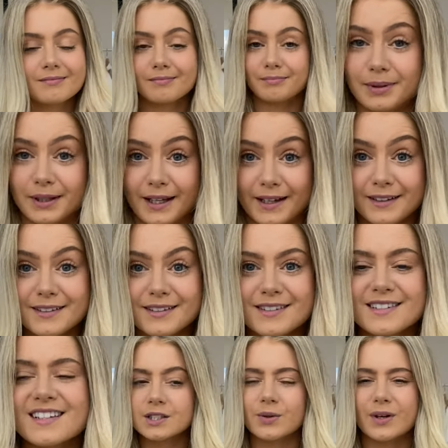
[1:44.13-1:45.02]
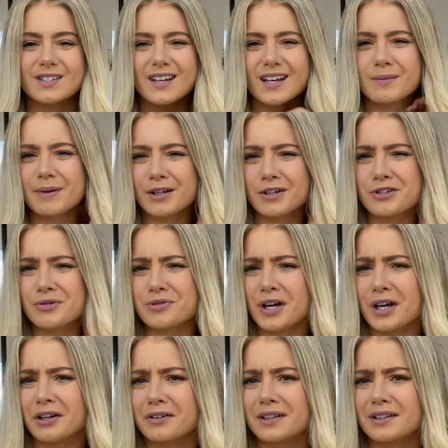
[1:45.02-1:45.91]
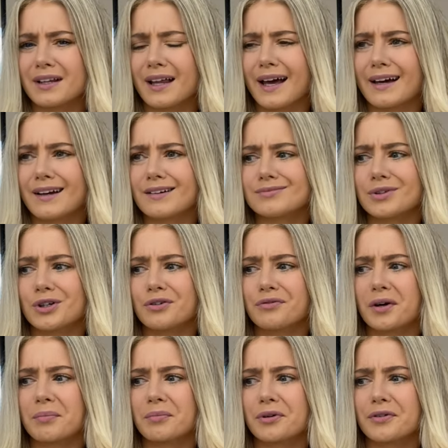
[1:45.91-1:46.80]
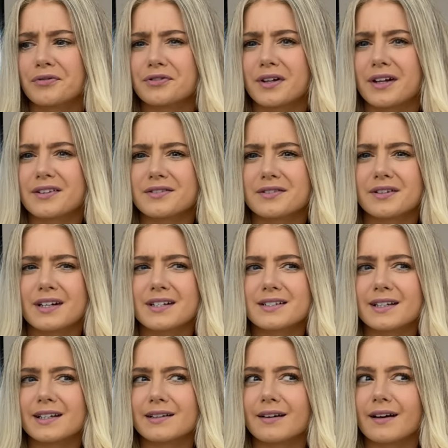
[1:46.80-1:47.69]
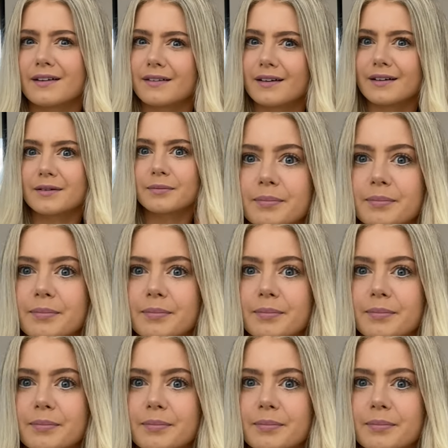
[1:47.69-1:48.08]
Bless. So I started my YouTube channel in like November of 2019, I think.